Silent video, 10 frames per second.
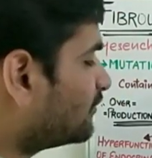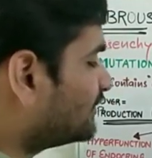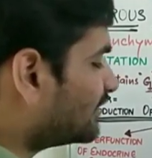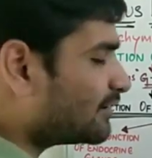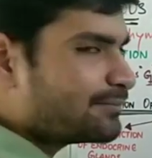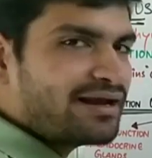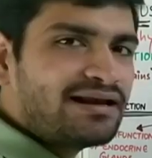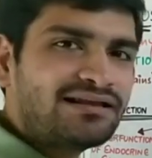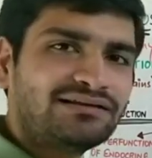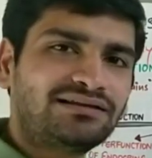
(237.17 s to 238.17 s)
Now there are
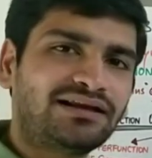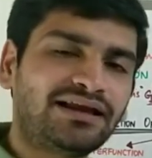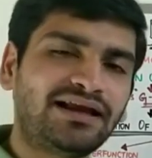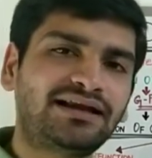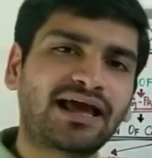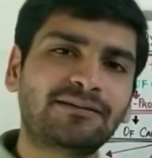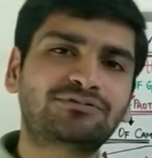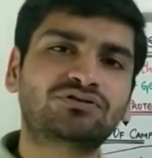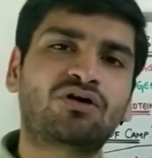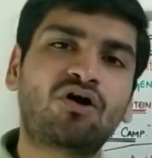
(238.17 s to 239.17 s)
mainly three
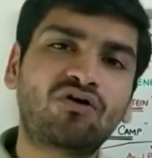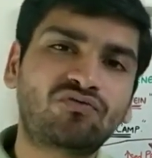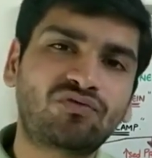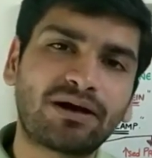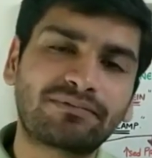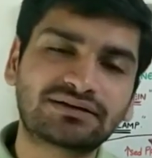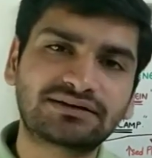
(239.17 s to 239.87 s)
types of fibrous